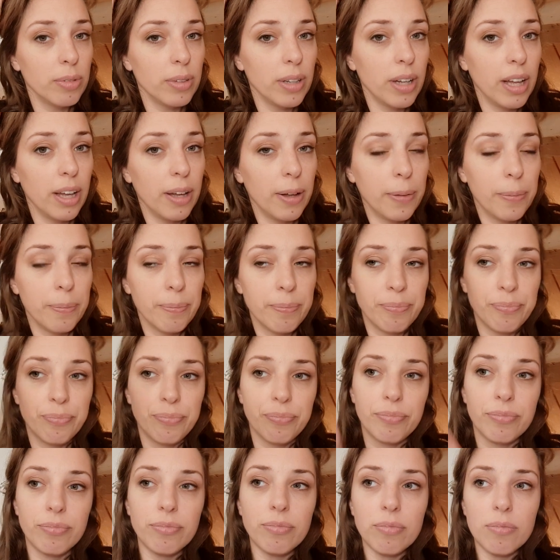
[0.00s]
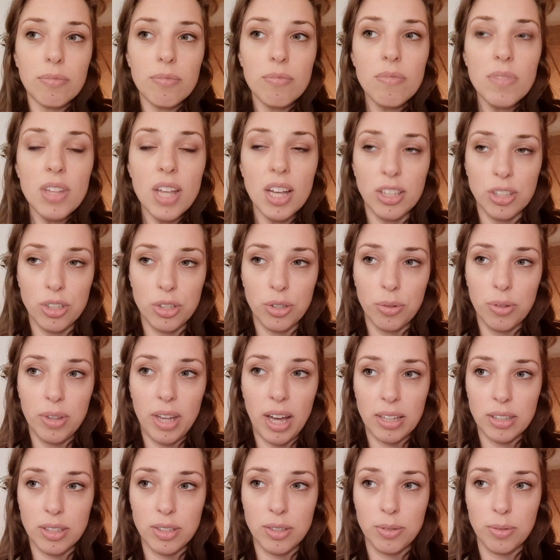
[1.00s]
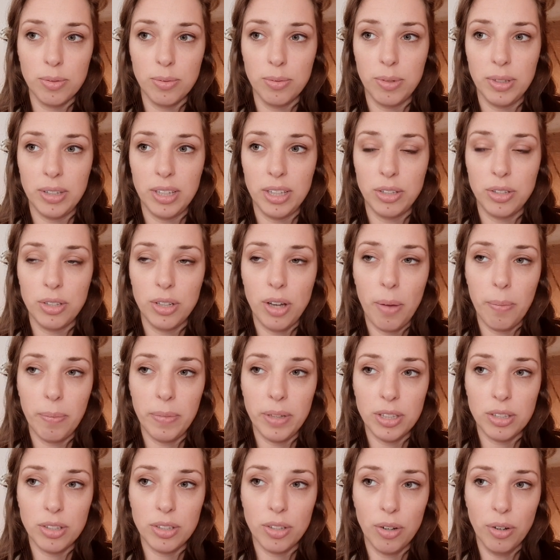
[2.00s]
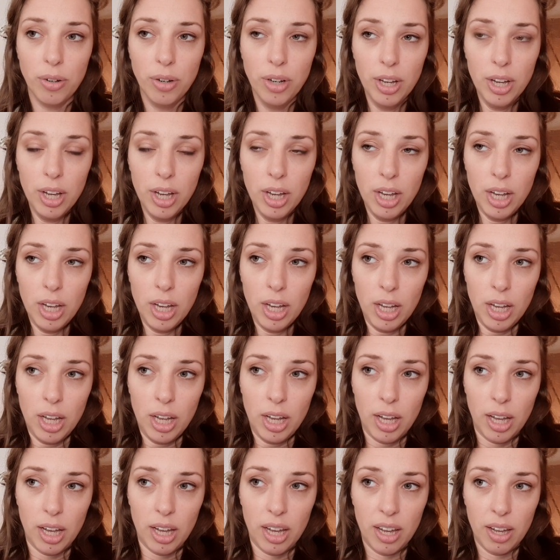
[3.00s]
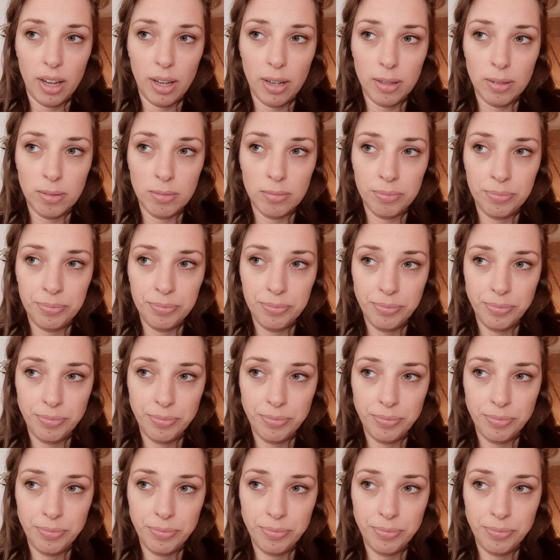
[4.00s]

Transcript: And so that's what they taught me. So um,